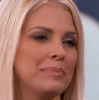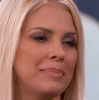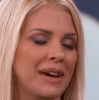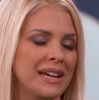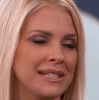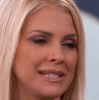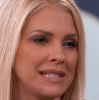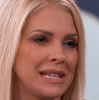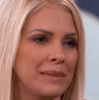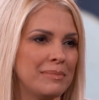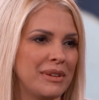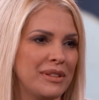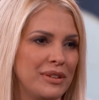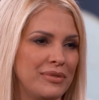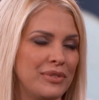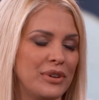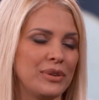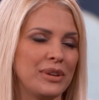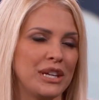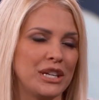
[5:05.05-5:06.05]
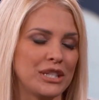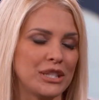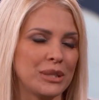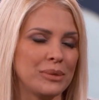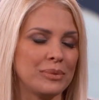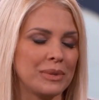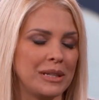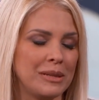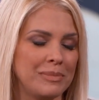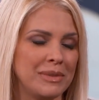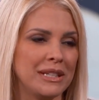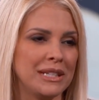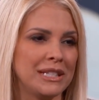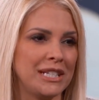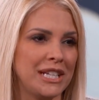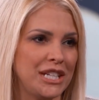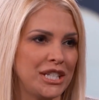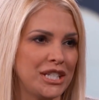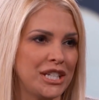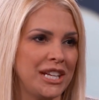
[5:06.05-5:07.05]
by some of the vocational
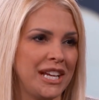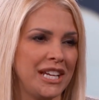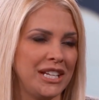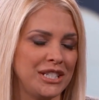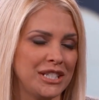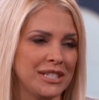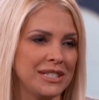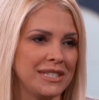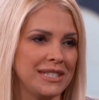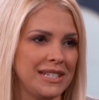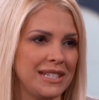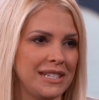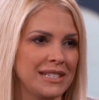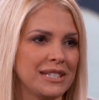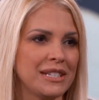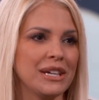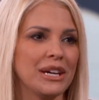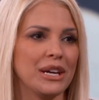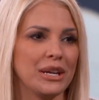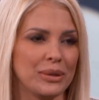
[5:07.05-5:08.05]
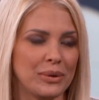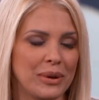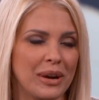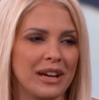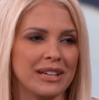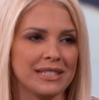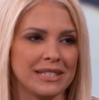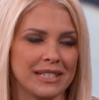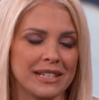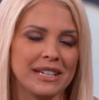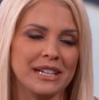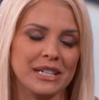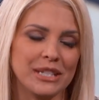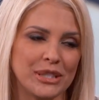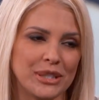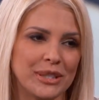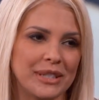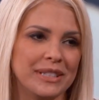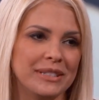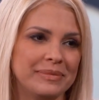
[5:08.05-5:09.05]
rehabilitation agencies across the
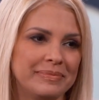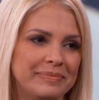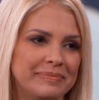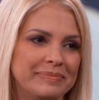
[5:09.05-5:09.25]
country.